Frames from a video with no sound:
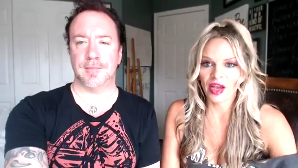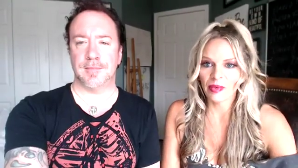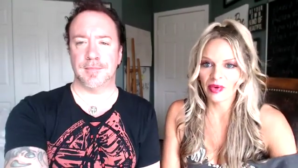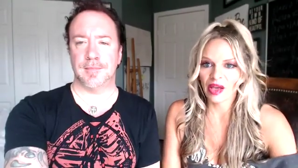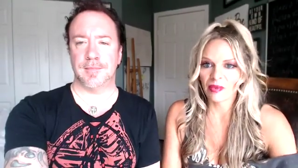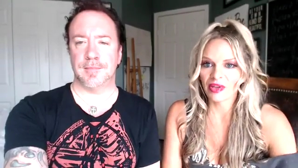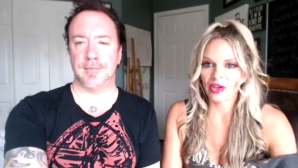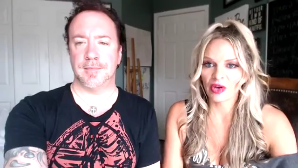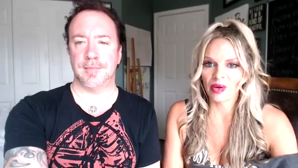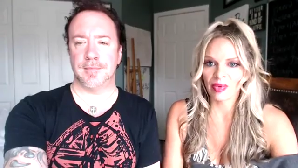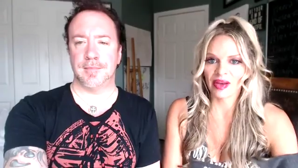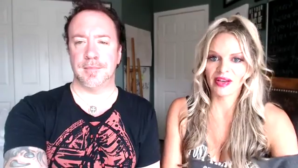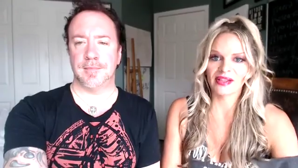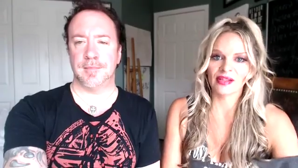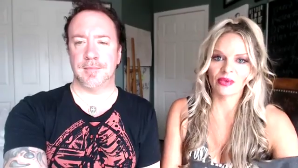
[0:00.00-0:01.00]
Speaker 1: upcoming
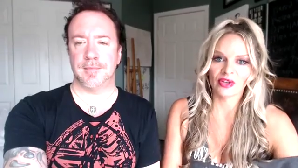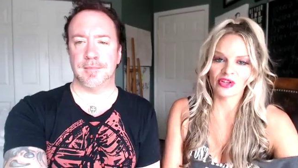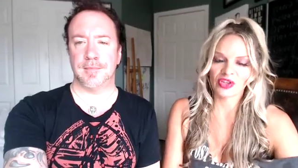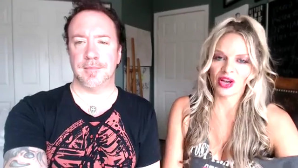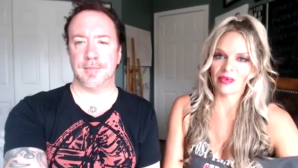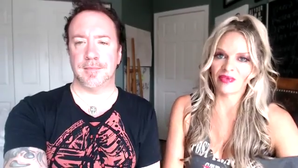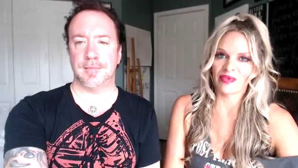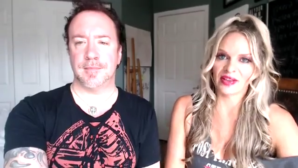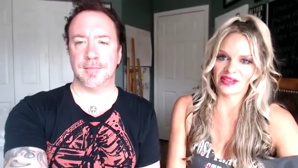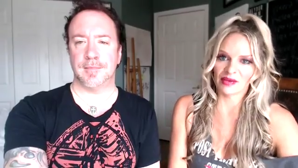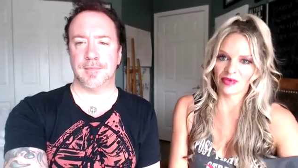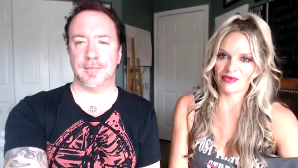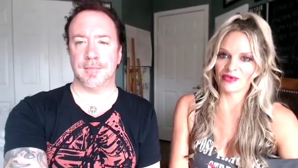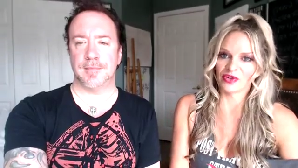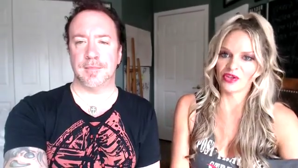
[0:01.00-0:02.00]
codependency workshop if that's
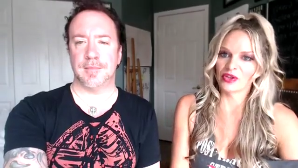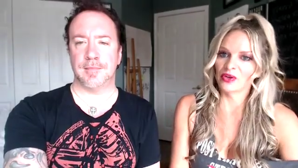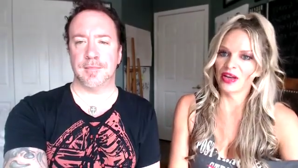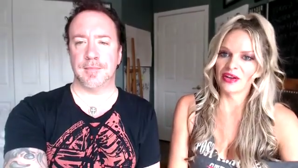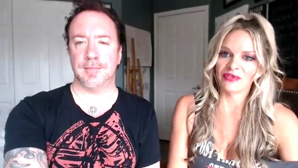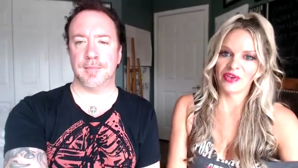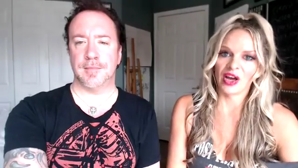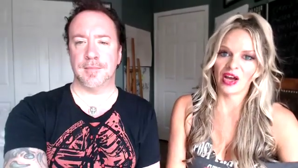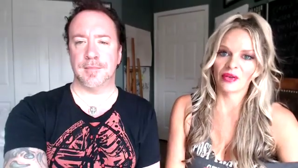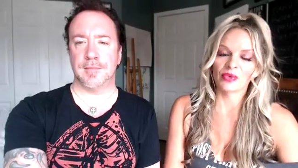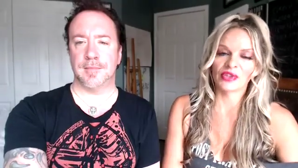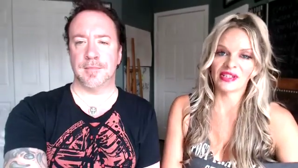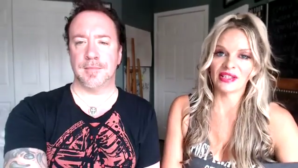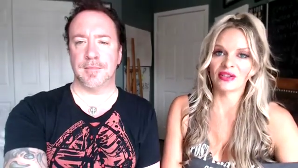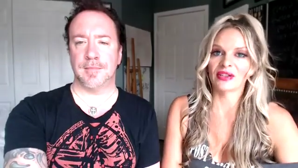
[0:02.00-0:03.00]
something for you. If not, we'll
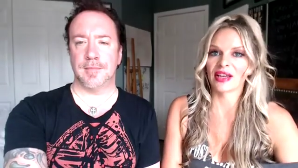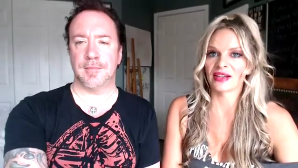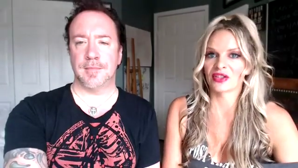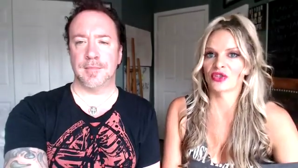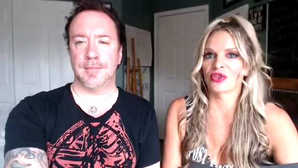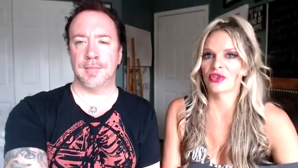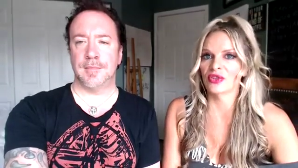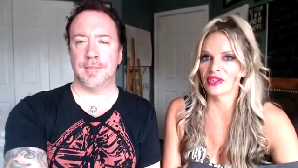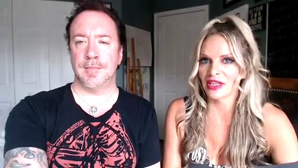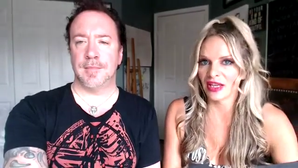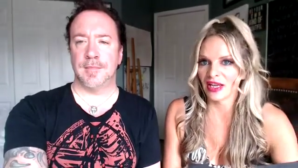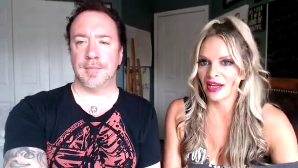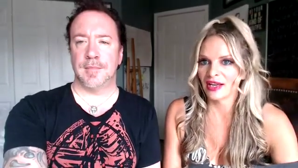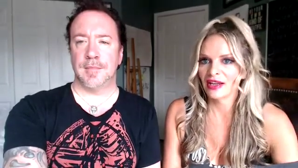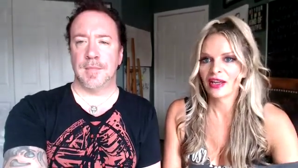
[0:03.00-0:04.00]
see you next
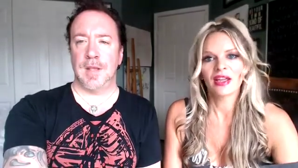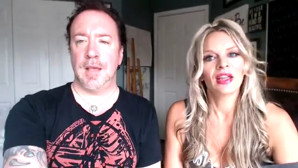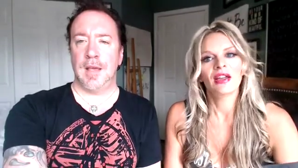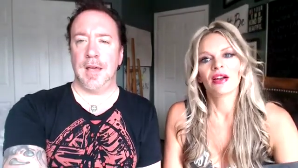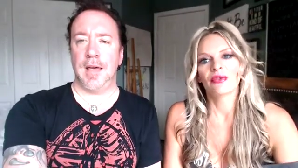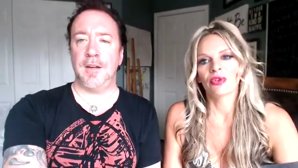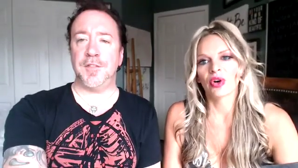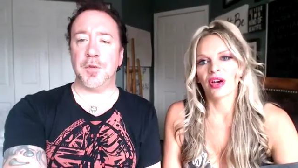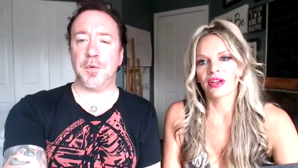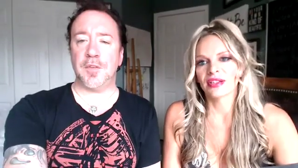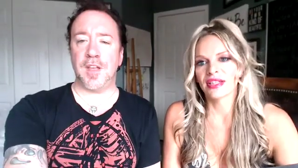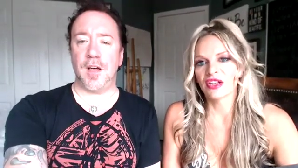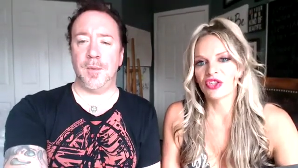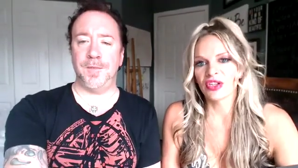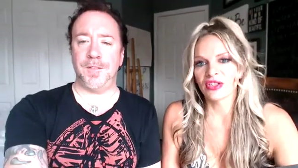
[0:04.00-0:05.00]
Tuesday. And if this was
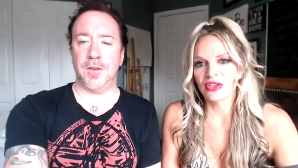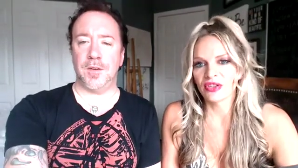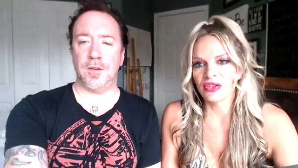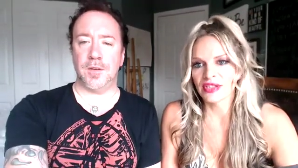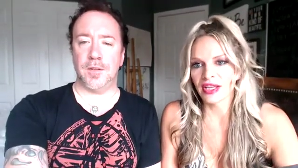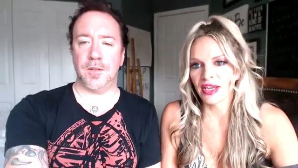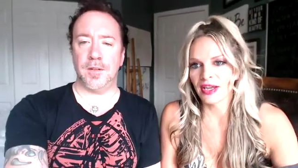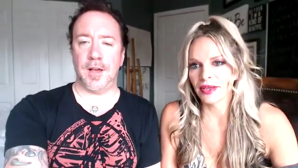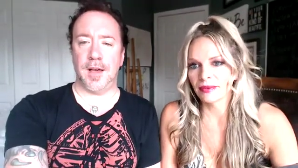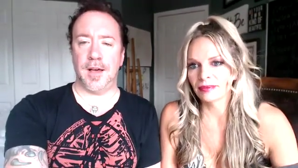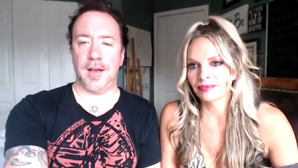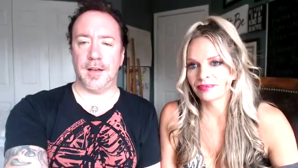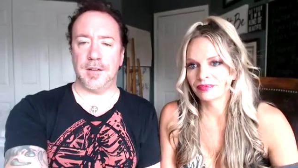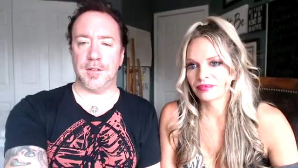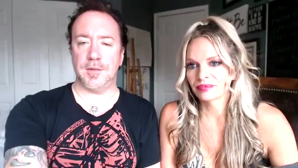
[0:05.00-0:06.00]
helpful,
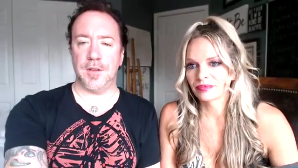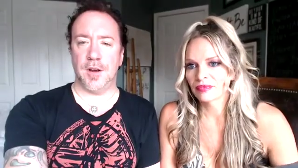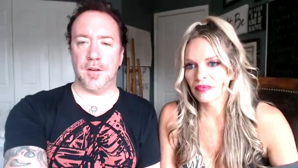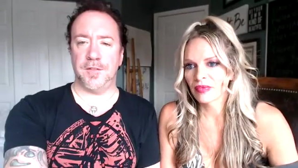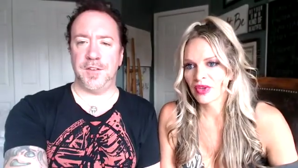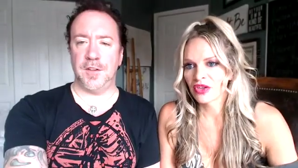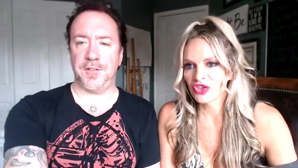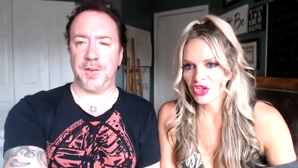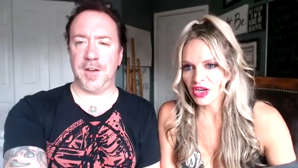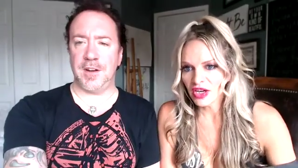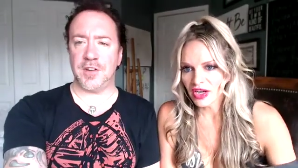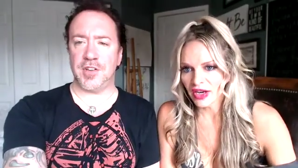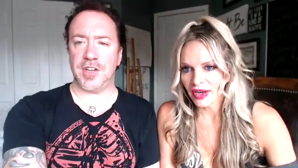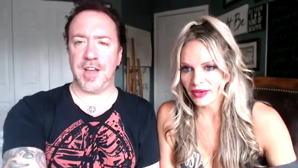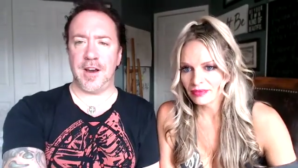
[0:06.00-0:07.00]
uh,
Speaker 2: you know, feel free share to
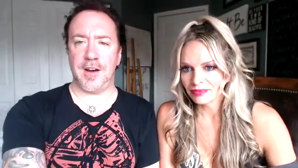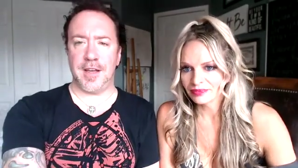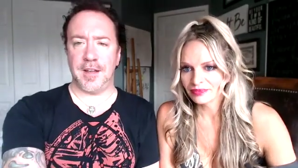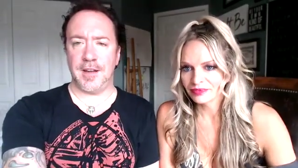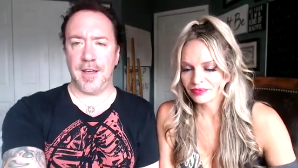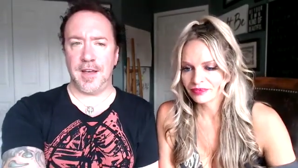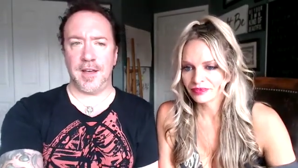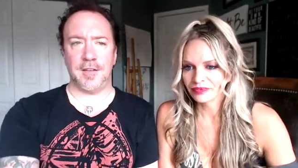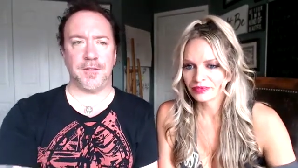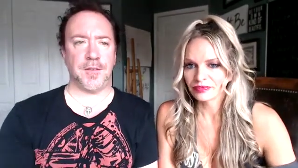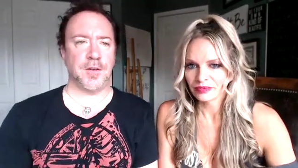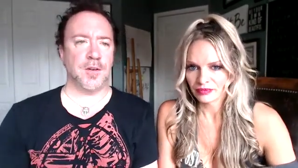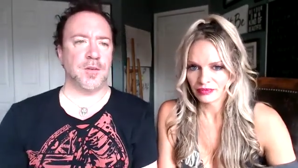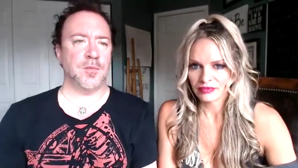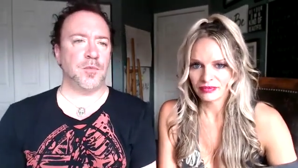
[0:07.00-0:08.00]
share it. it. Yeah,
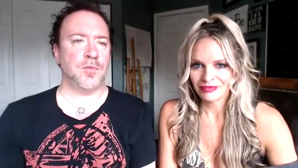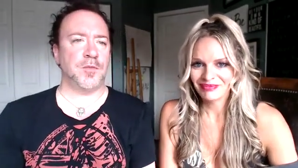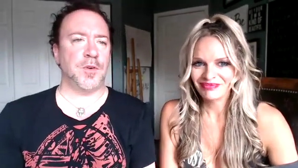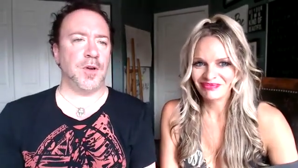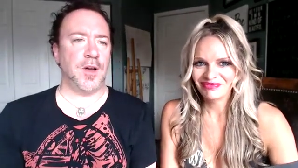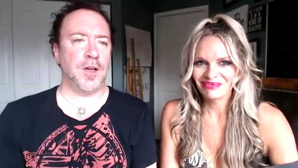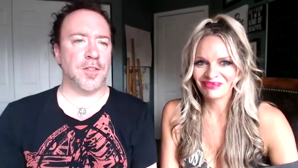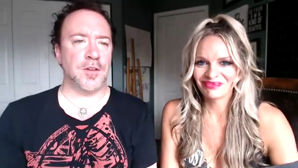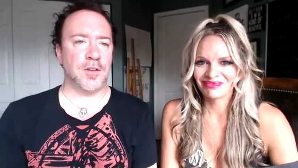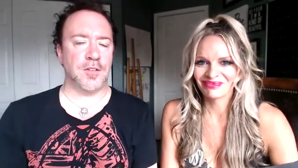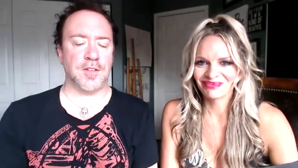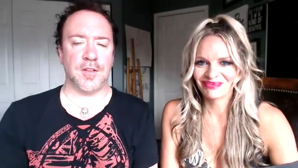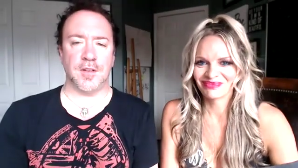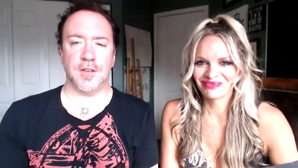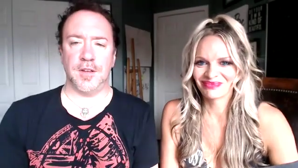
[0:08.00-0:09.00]
for for others,
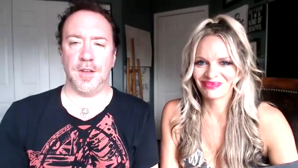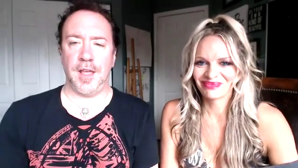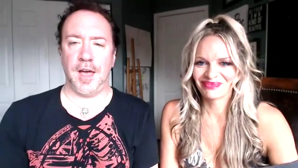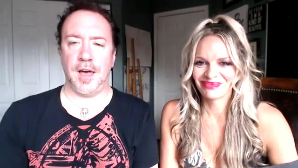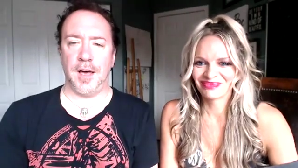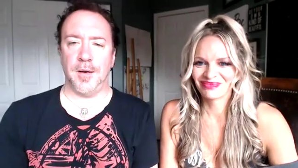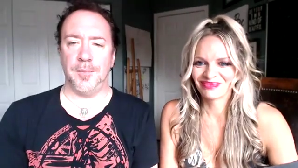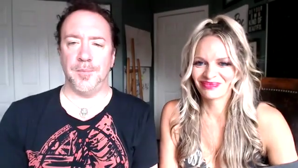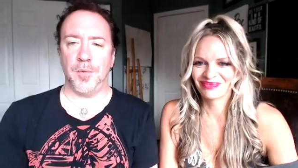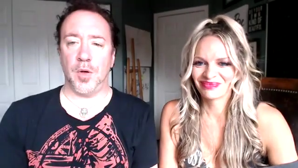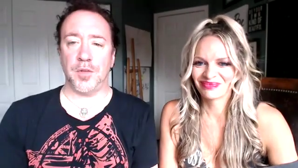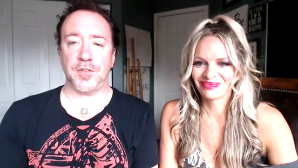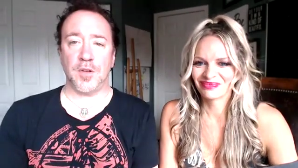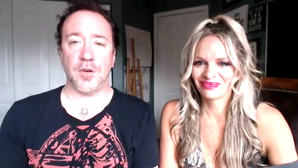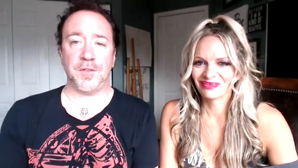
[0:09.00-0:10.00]
and um,
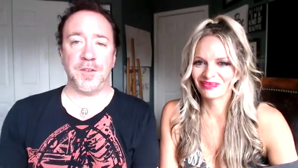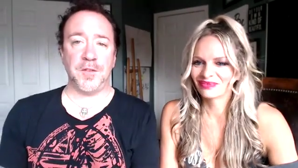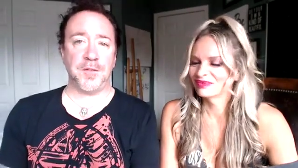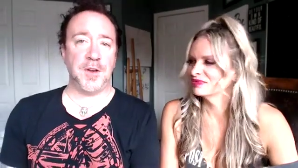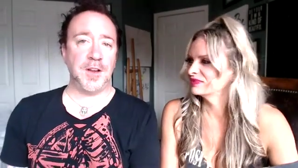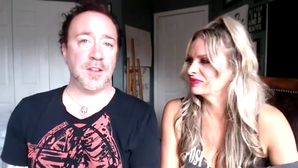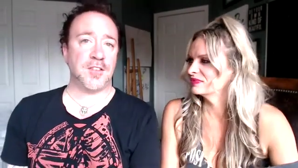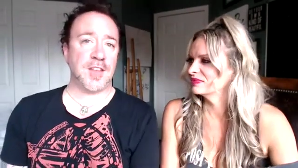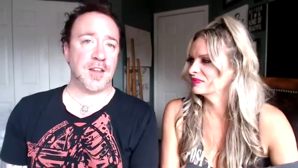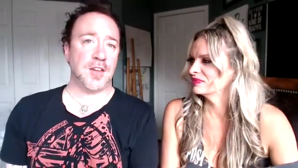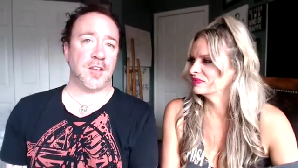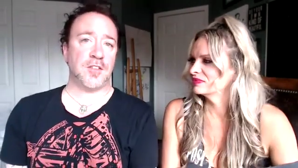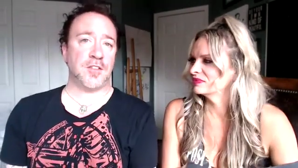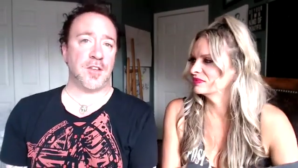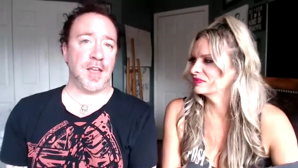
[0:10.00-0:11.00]
also feel free to send
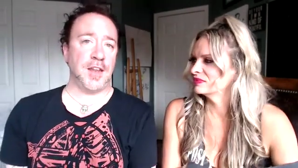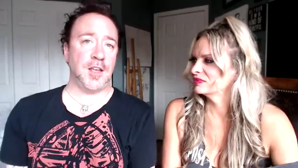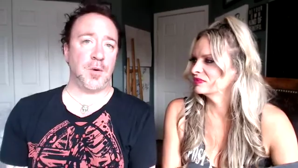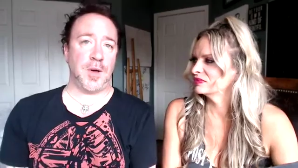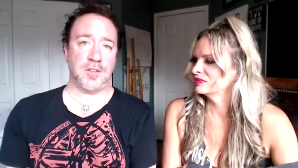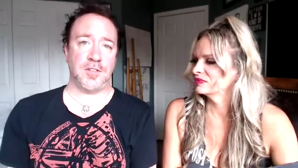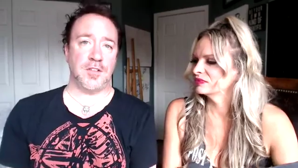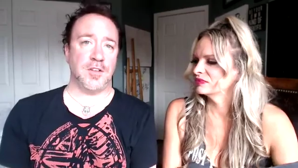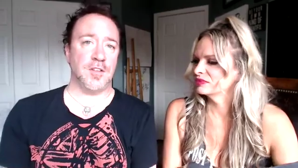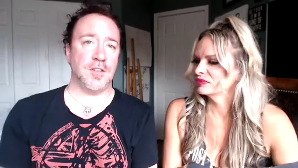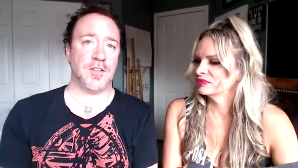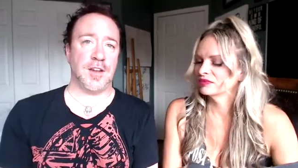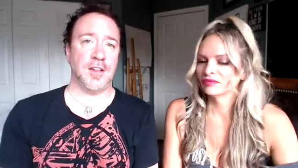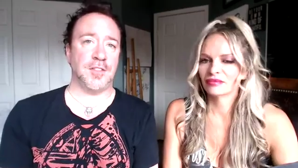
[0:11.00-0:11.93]
us any questions, any